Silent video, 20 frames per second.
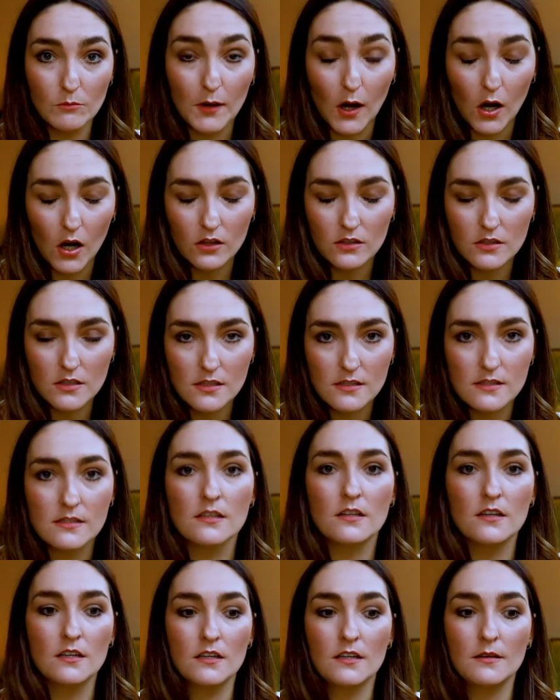
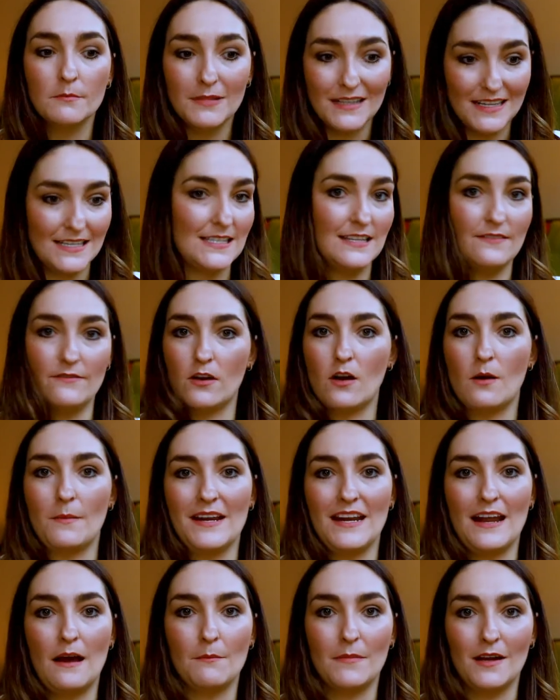box, please leave a
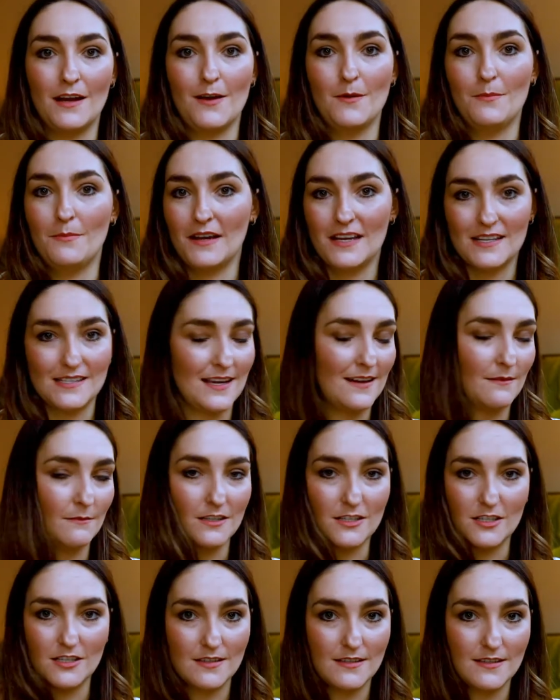comment down below, because I
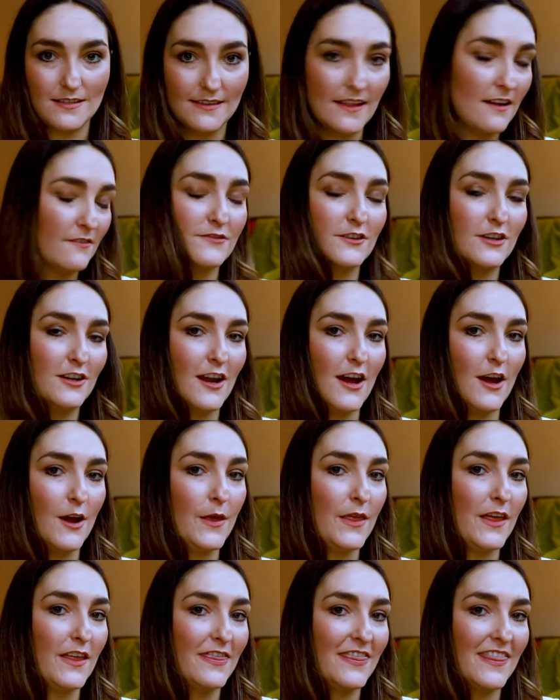would just love to
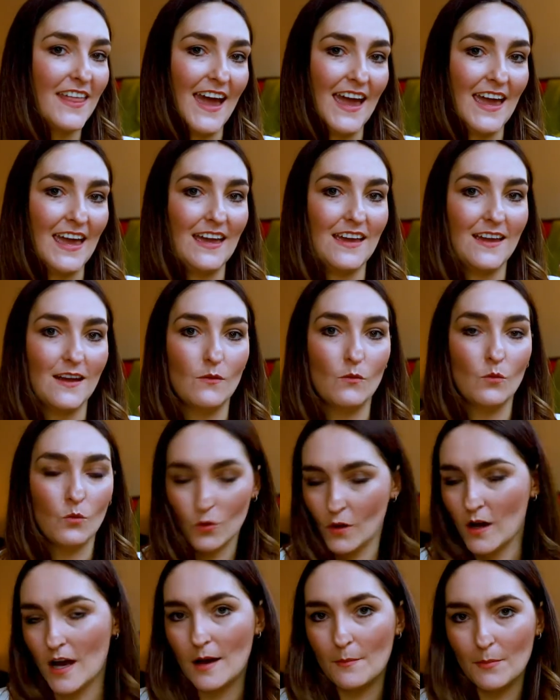know that they
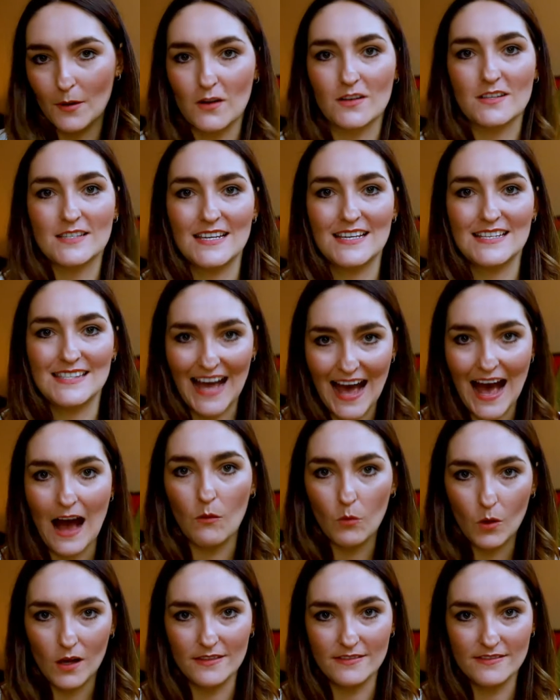were boxes
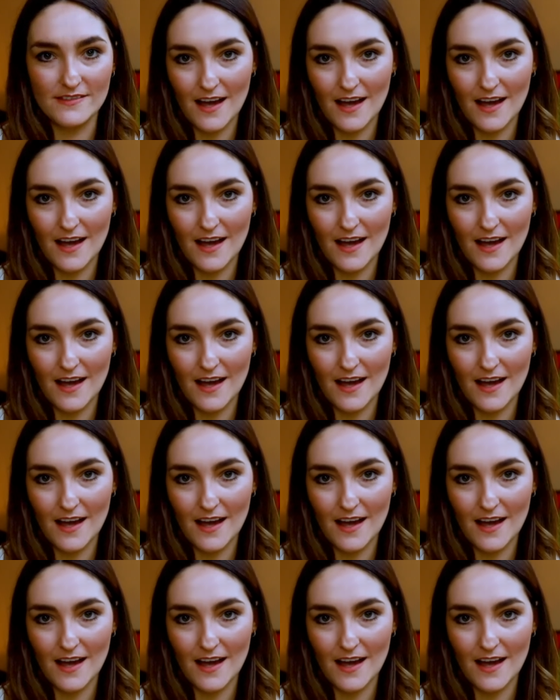at one